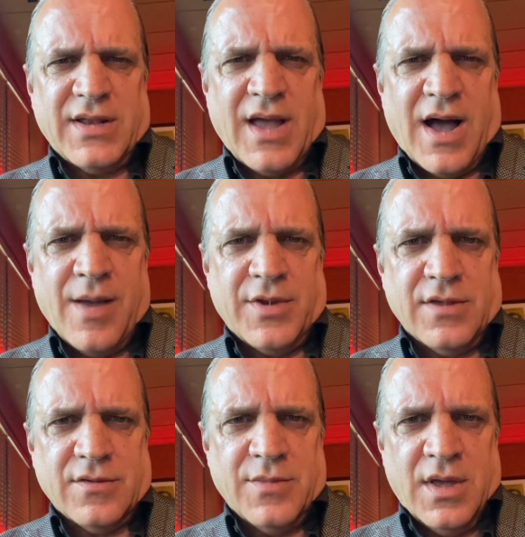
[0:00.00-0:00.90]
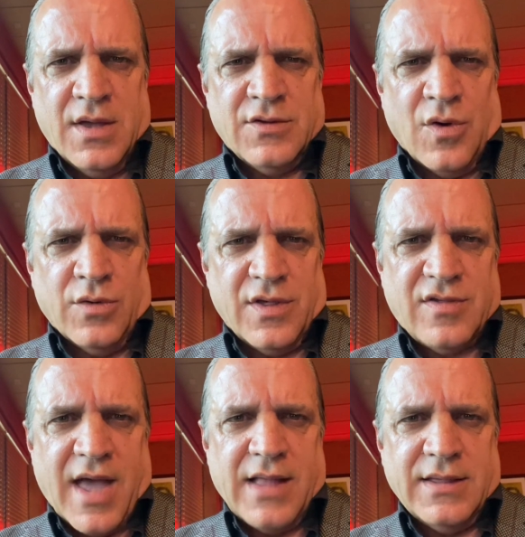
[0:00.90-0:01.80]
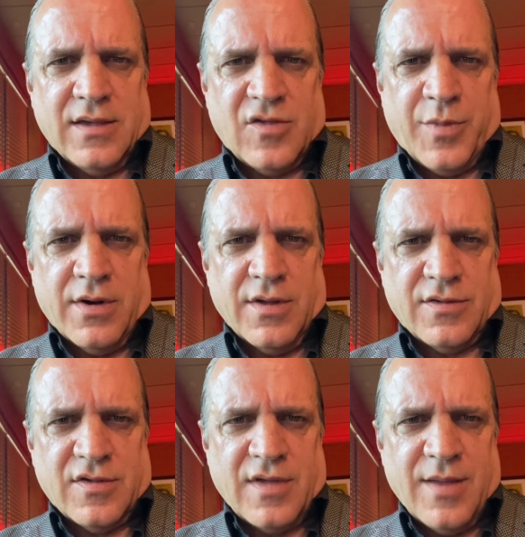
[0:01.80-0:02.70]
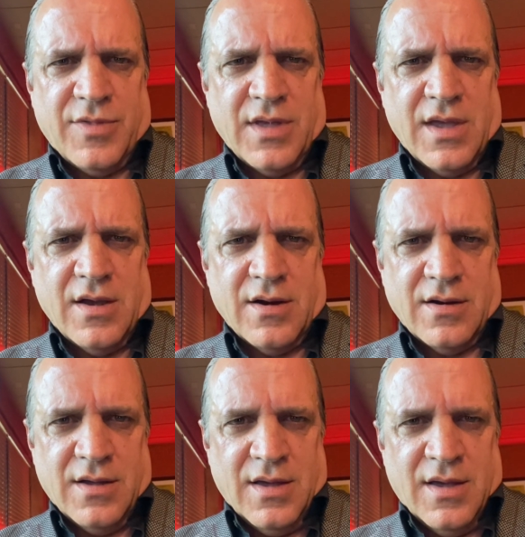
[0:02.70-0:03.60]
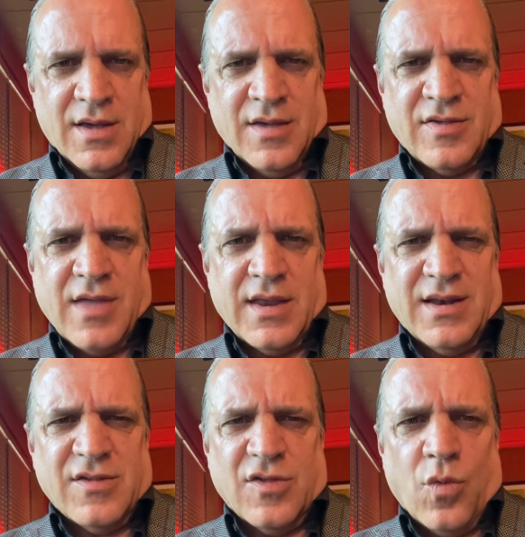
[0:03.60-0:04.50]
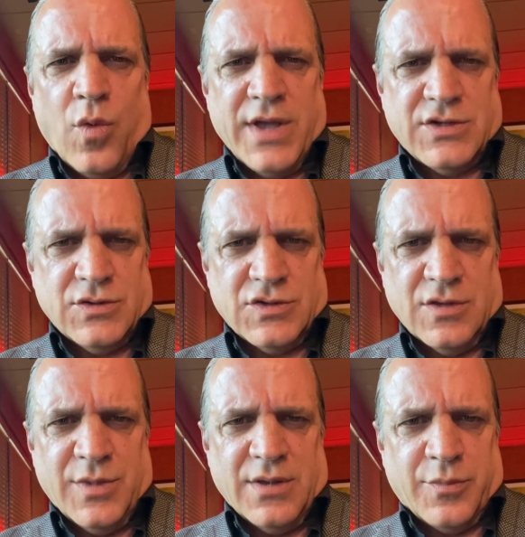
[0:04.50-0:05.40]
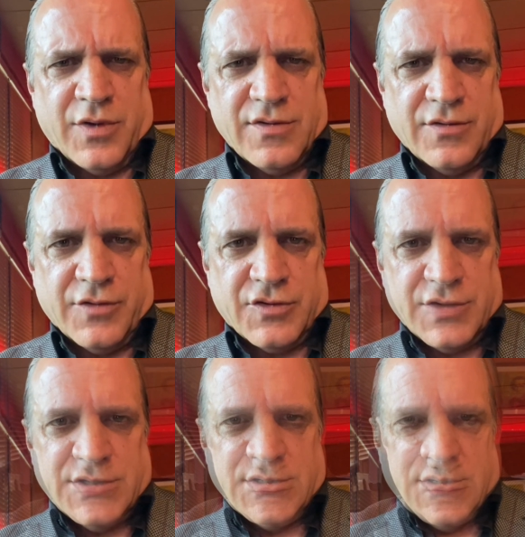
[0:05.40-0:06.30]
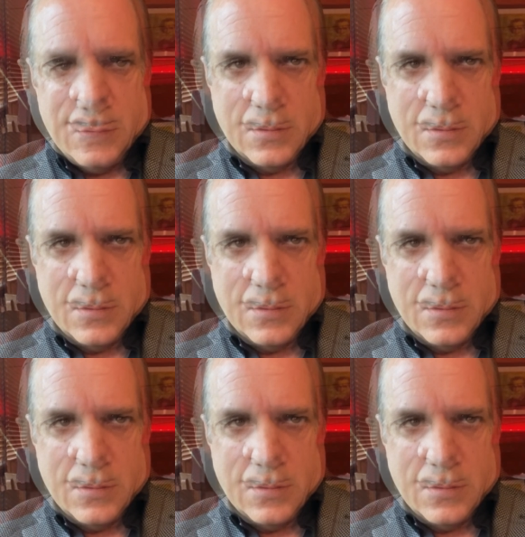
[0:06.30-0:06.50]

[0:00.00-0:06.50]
communism to only sadly experience the same thing here. Instead, it is the witch who should be in prison for treason.